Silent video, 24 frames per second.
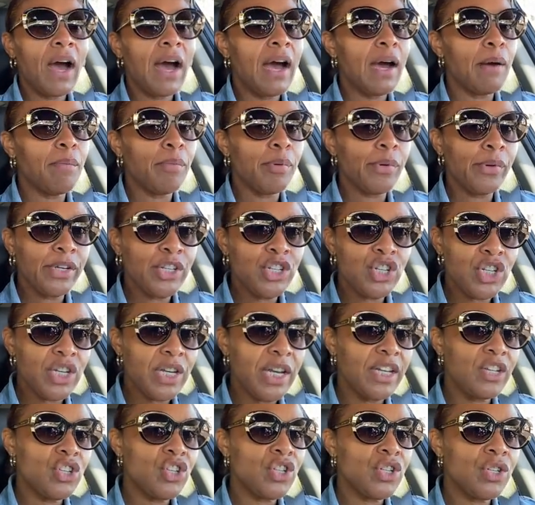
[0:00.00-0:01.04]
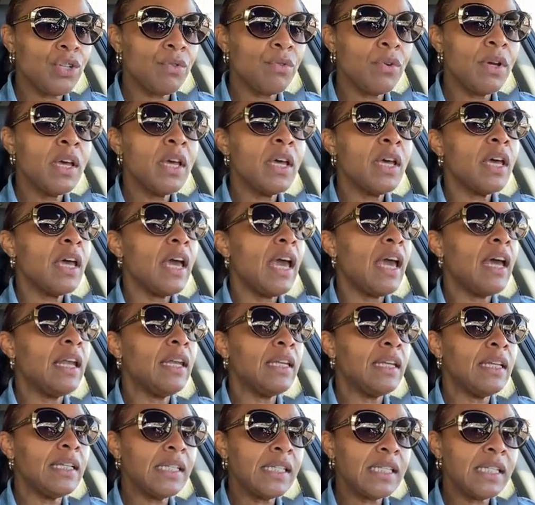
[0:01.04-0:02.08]
I appreciate you.
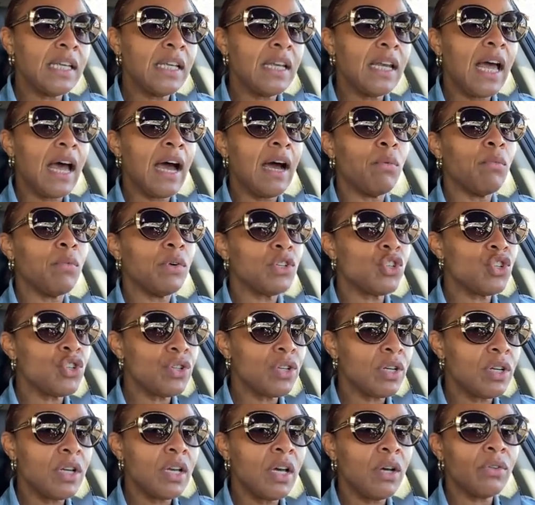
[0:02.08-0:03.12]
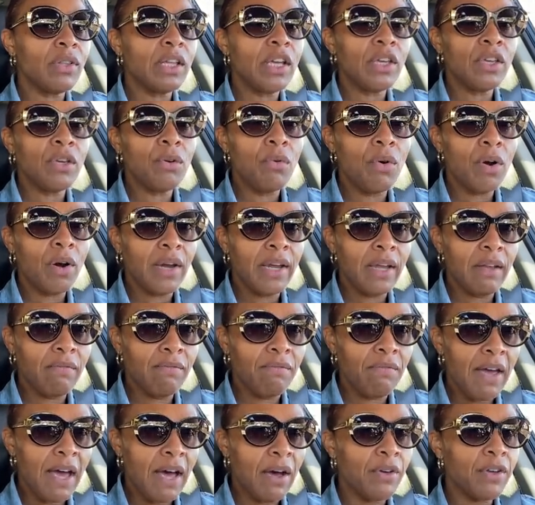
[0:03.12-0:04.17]
And listen, I want you to know that you are
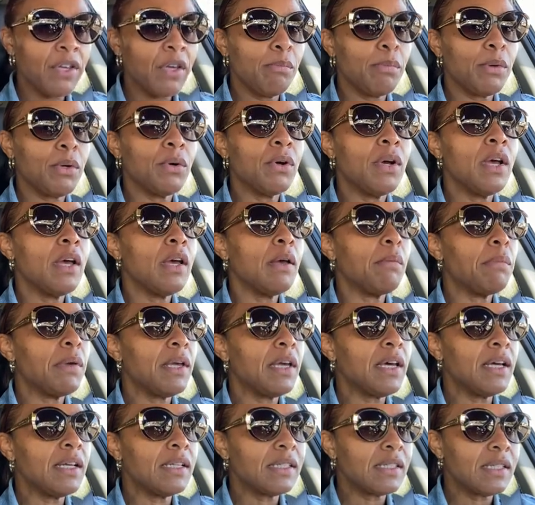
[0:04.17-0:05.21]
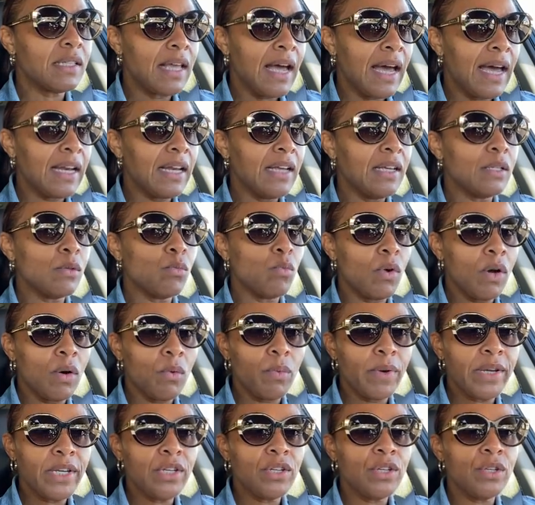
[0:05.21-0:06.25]
invaluable, because that is what
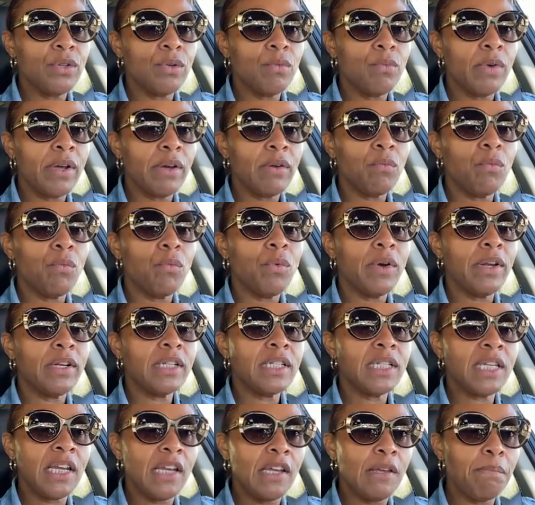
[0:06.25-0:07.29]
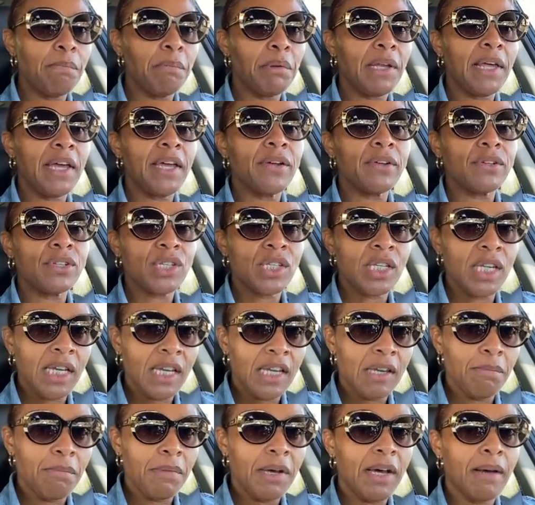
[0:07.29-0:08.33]
we do when team players
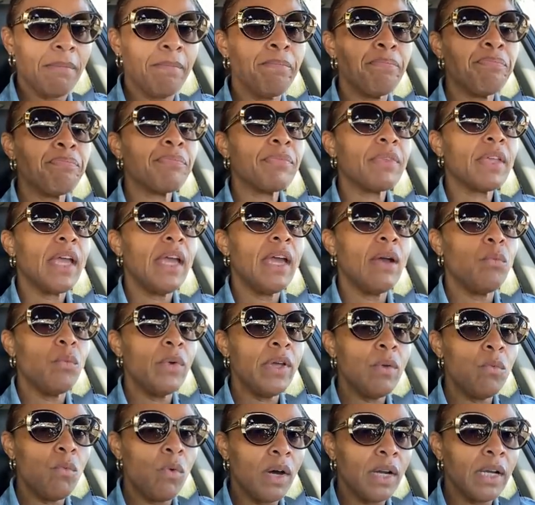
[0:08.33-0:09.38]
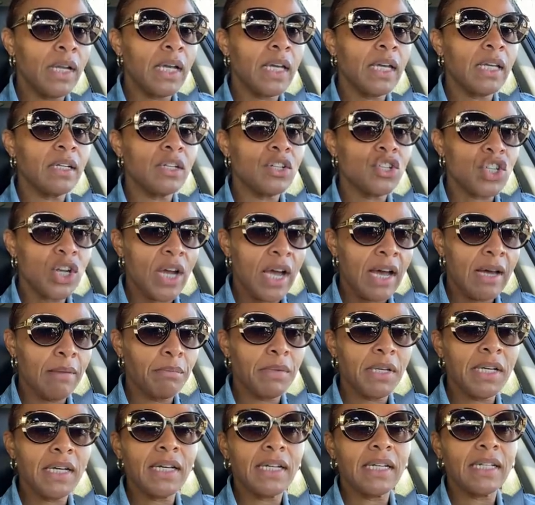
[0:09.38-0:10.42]
team up and we want to get a job
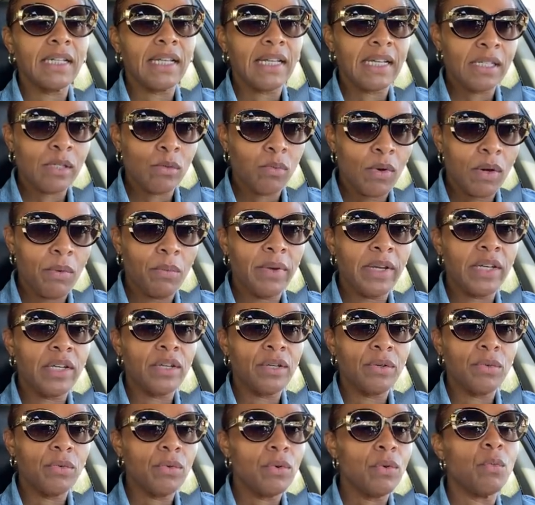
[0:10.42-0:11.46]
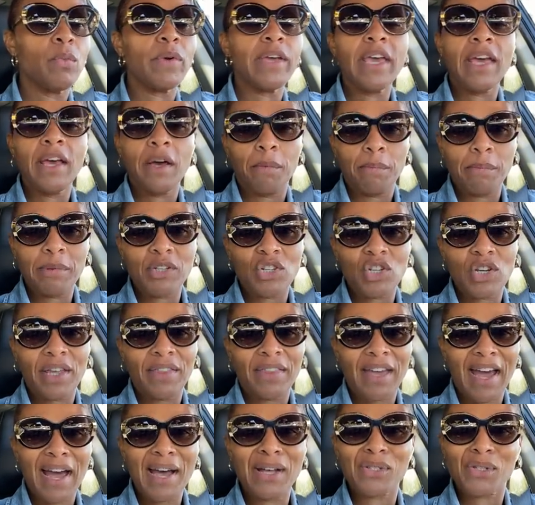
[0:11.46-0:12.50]
done. That's what we do. We help each
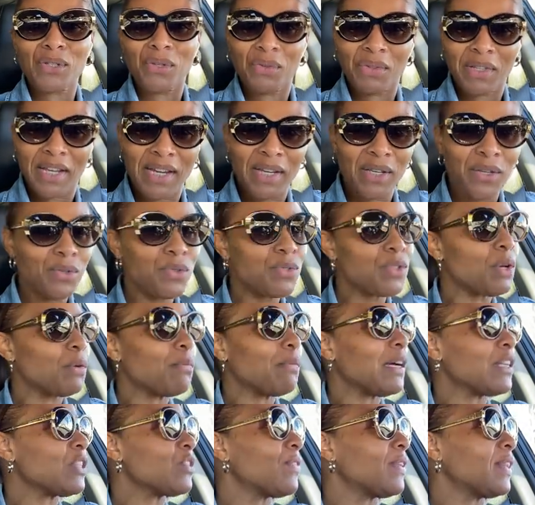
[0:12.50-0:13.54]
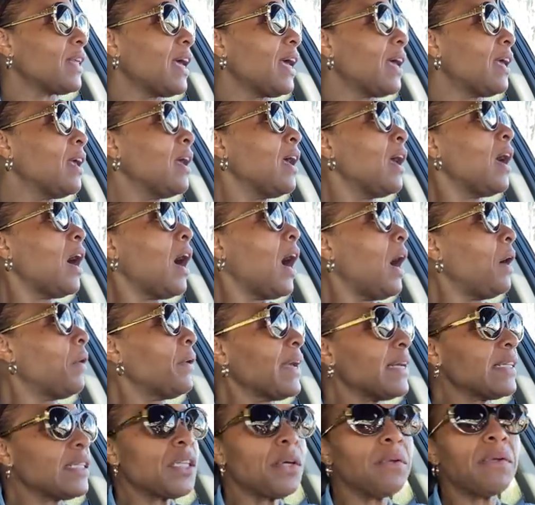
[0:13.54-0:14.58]
other out. So thank you so much for that.
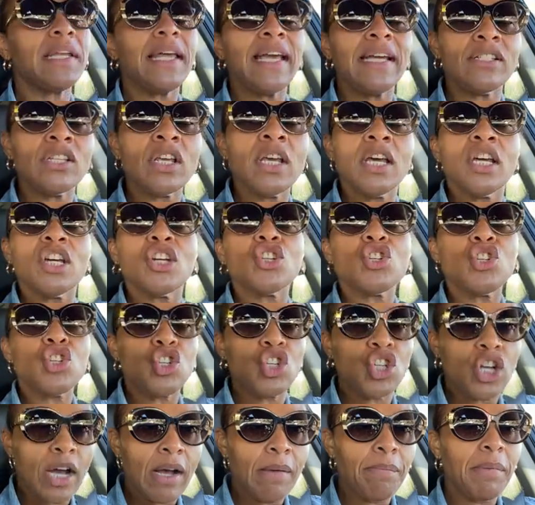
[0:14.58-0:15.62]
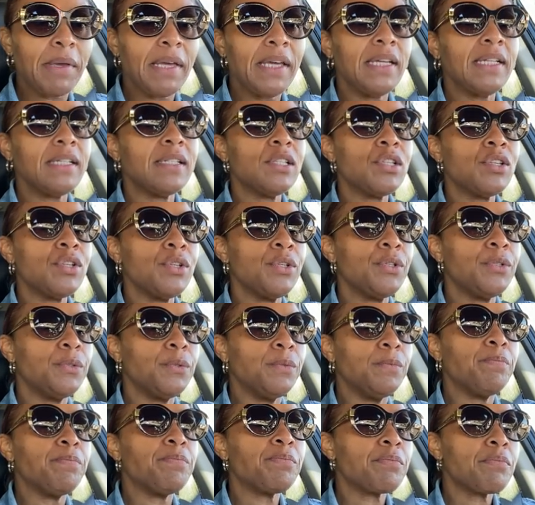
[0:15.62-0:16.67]
Okay, so let's jump
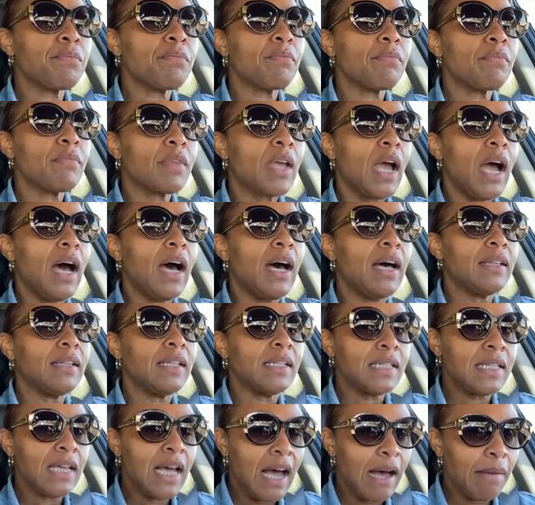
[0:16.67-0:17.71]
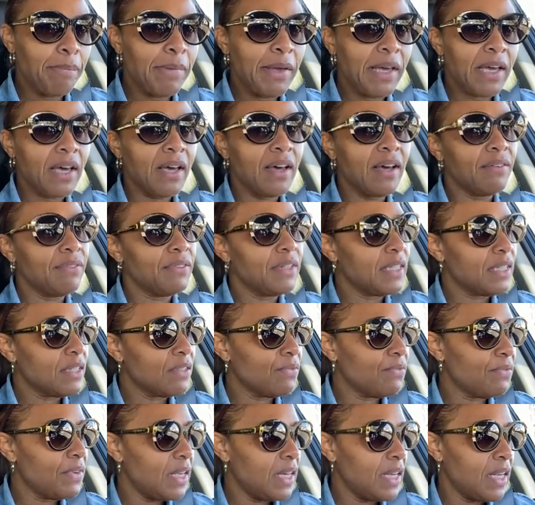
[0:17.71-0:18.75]
into the topic of this
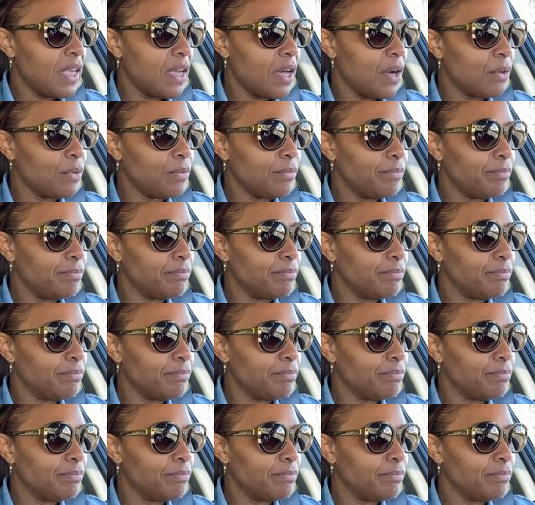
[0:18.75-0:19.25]
video.